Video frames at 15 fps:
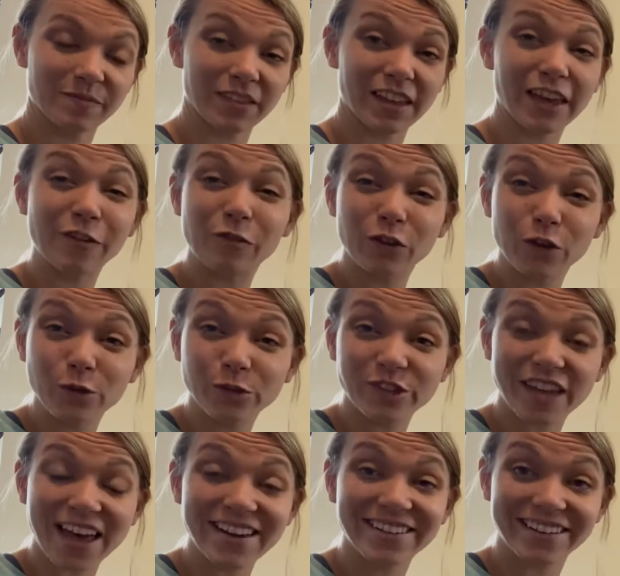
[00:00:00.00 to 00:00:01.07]
If you
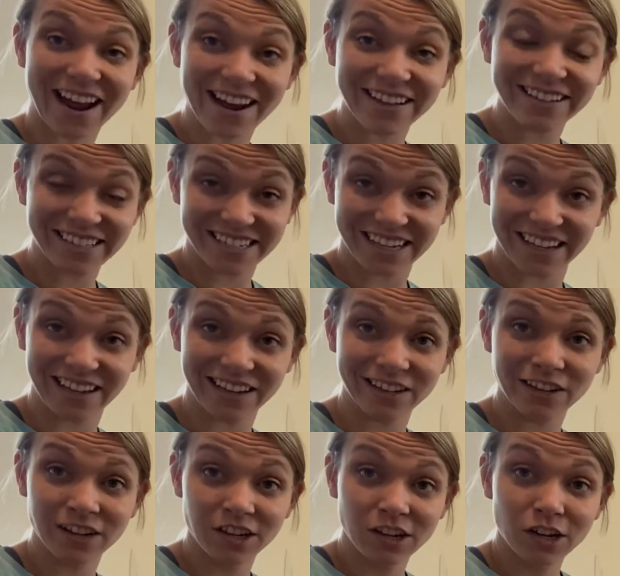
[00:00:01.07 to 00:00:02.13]
said
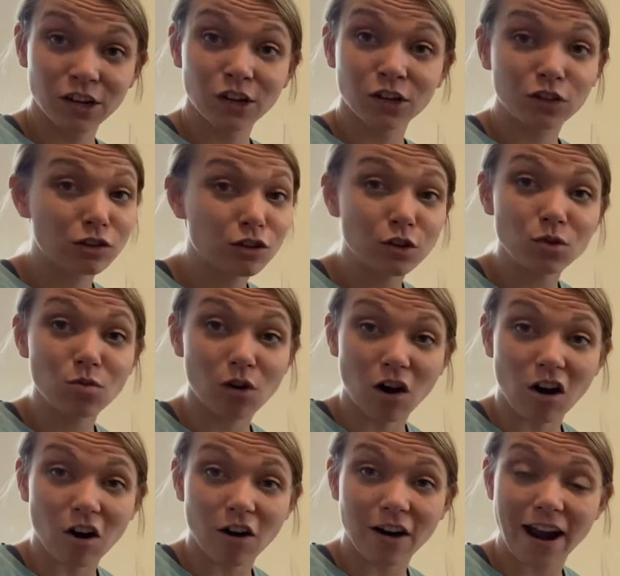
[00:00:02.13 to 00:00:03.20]
19, you
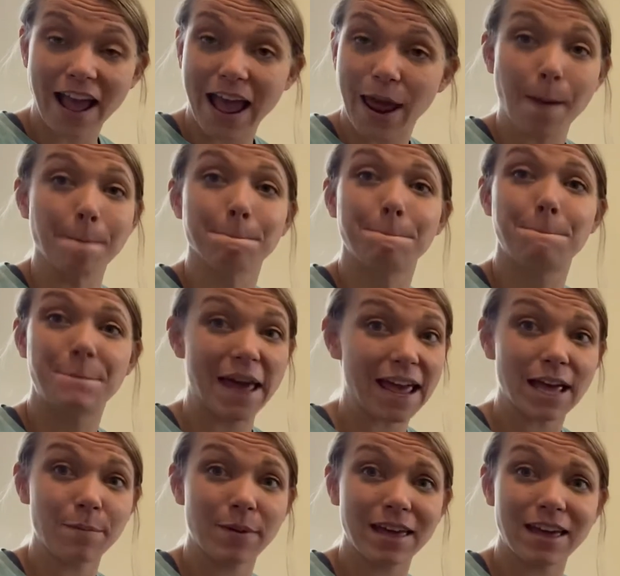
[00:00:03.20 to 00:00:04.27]
are a
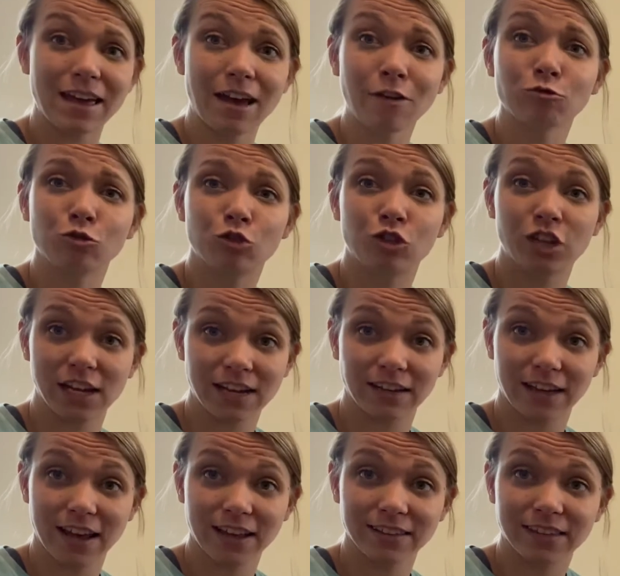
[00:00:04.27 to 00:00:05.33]
baby
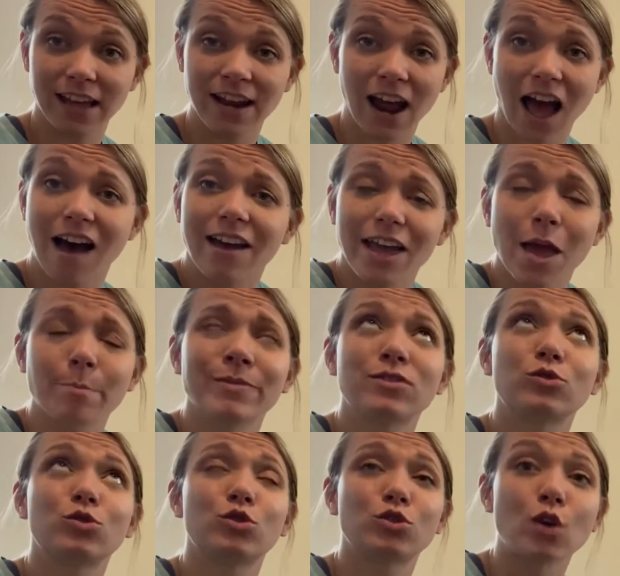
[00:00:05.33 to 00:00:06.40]
genius, and I am
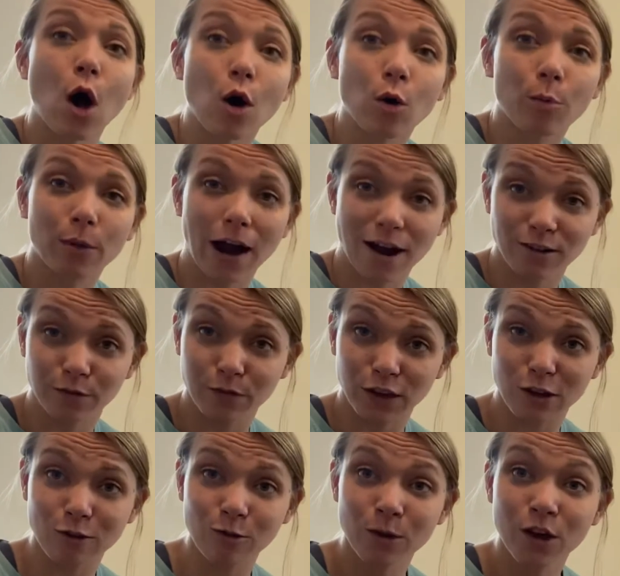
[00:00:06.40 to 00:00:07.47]
so proud of
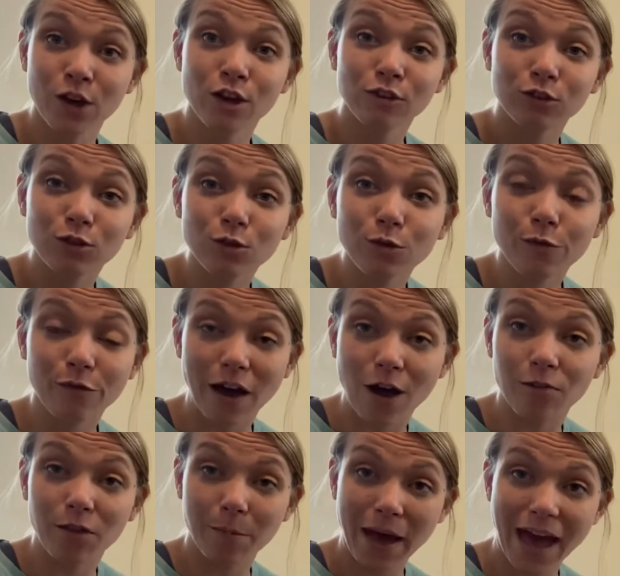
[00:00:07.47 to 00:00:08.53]
you. You
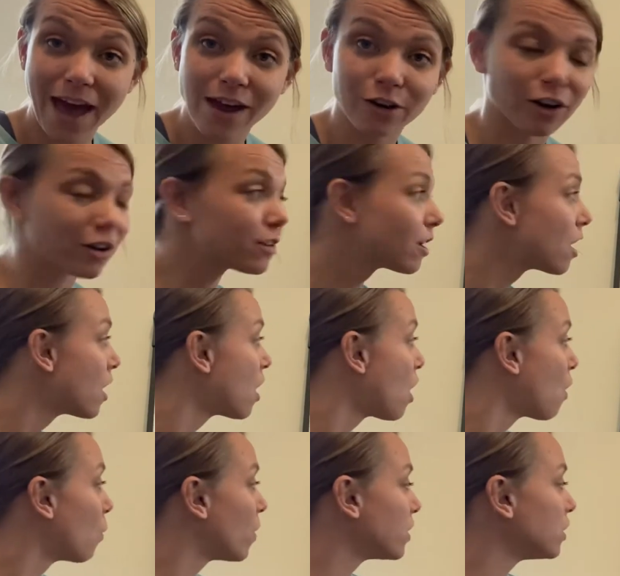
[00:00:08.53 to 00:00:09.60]
found the pattern.
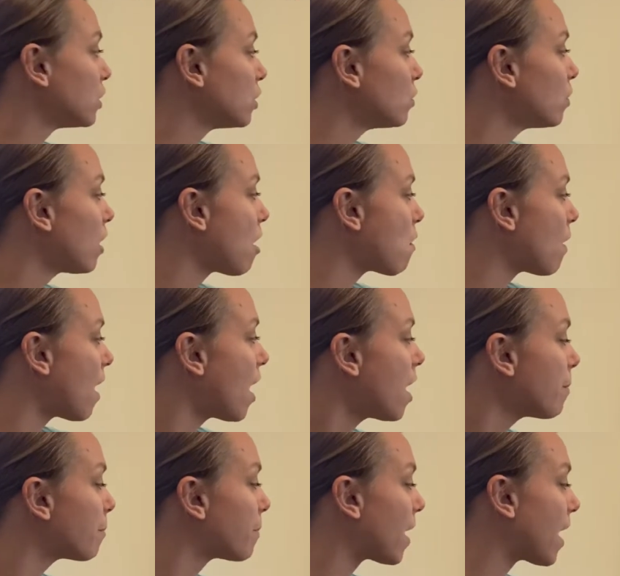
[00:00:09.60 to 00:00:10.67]
When you go
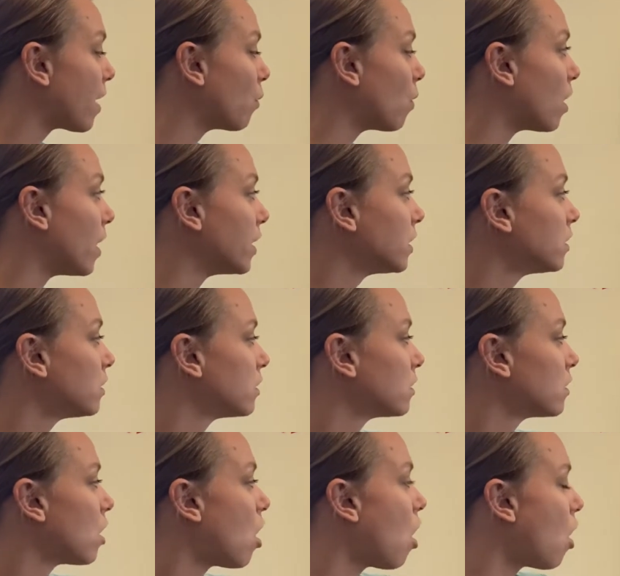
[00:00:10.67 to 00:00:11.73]
up by 1,
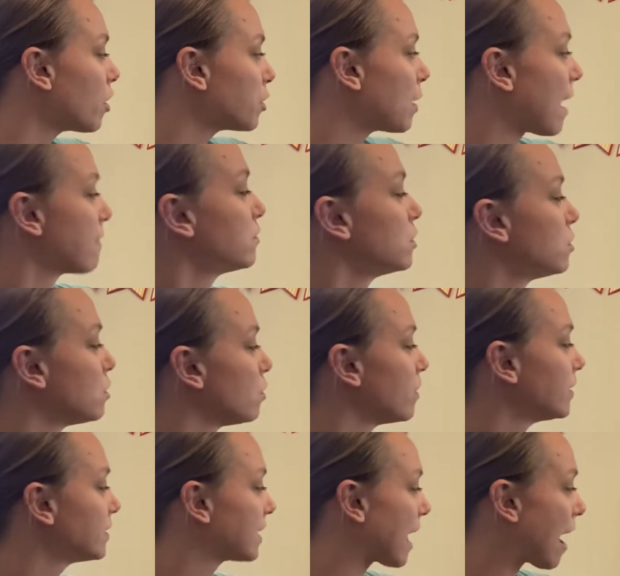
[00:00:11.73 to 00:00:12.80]
all you have to do
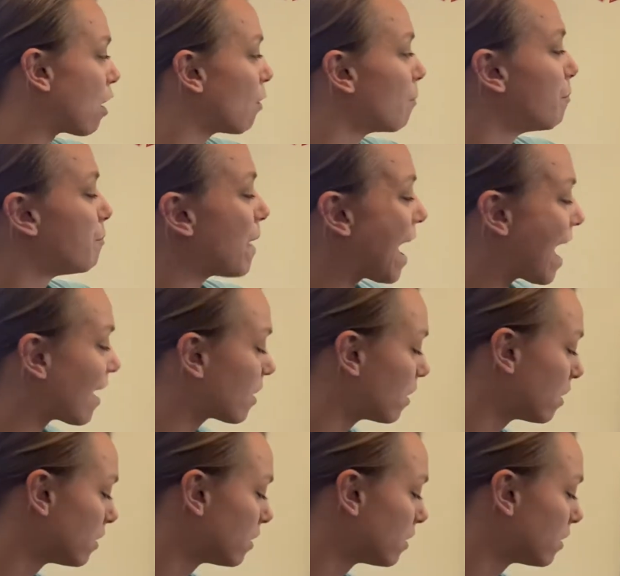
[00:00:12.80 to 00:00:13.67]
is count back